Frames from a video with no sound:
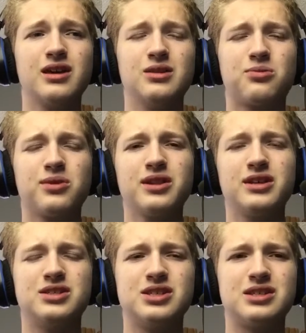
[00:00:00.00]
it
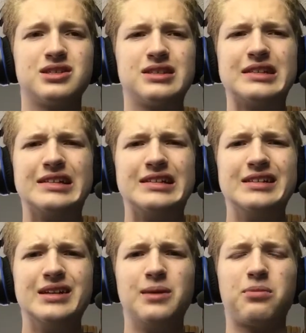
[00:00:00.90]
really just
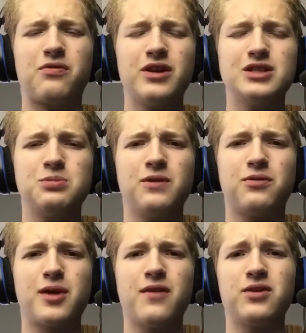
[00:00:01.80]
prevents me
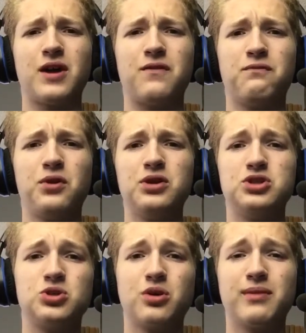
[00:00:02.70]
from having a full
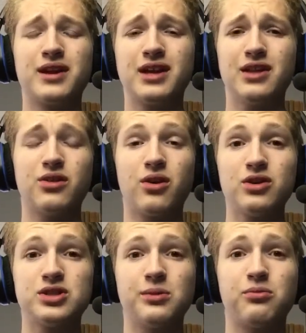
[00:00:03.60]
enjoyment. Again, there are
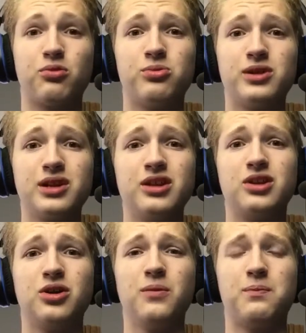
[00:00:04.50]
some really
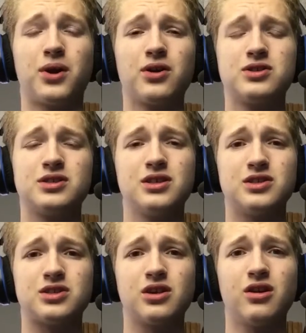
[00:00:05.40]
good parts to
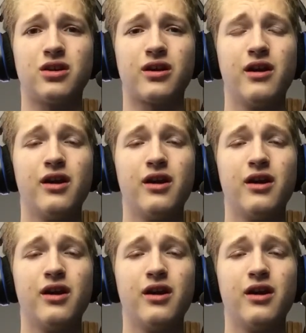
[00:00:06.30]
this song,